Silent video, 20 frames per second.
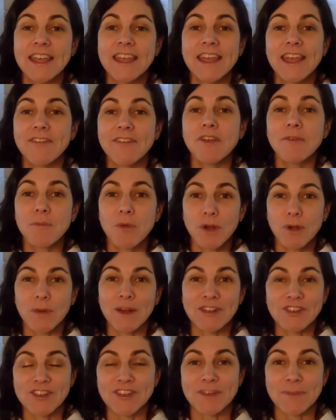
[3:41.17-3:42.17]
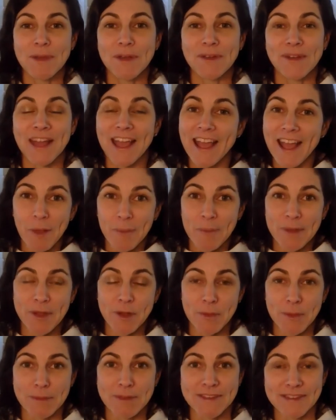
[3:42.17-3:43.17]
If you have more questions about helping your
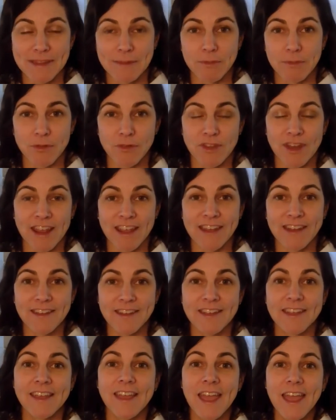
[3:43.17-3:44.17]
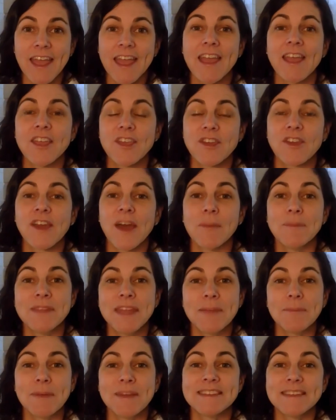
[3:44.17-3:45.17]
baby sleep through the night, you can come
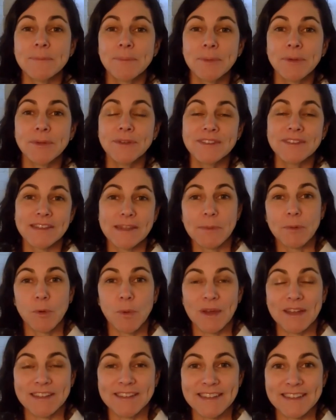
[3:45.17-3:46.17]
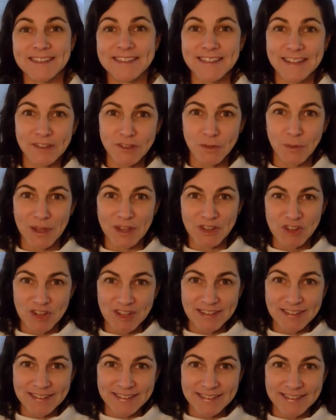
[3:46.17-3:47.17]
take my simple sleep quiz. It's six
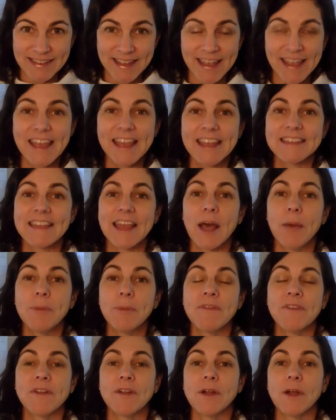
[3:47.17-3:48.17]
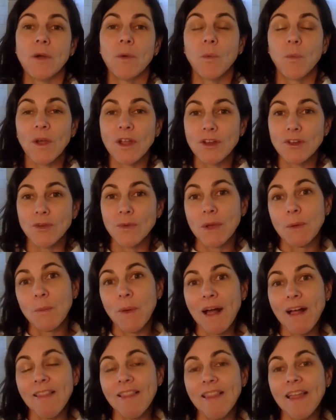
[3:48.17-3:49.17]
questions to help you figure out what you're doing
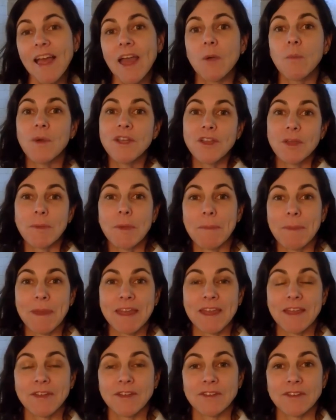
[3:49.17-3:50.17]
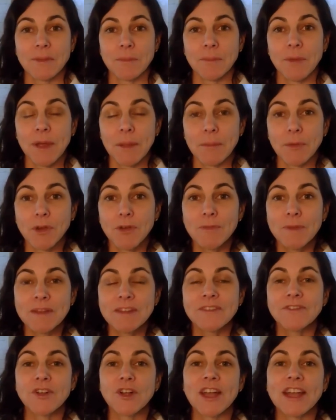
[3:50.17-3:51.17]
well and where you could be making some
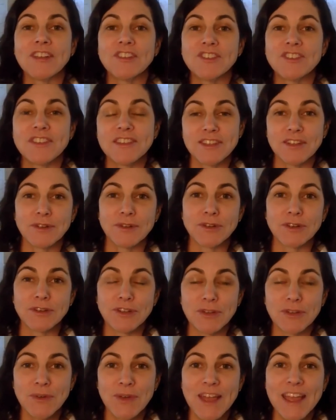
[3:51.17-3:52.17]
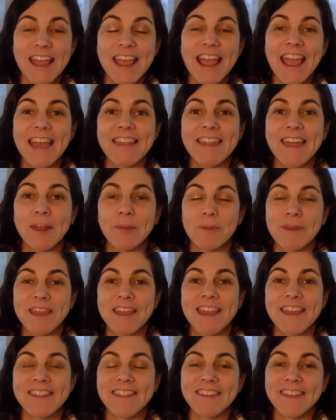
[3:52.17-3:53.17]
improvements for ages zero to two, and that'll be
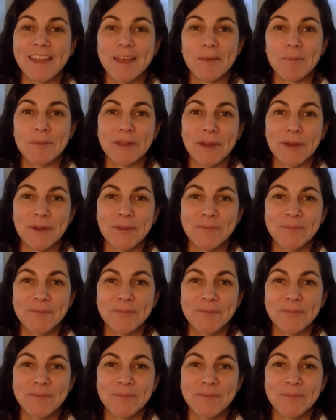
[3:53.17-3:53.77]
in the link below.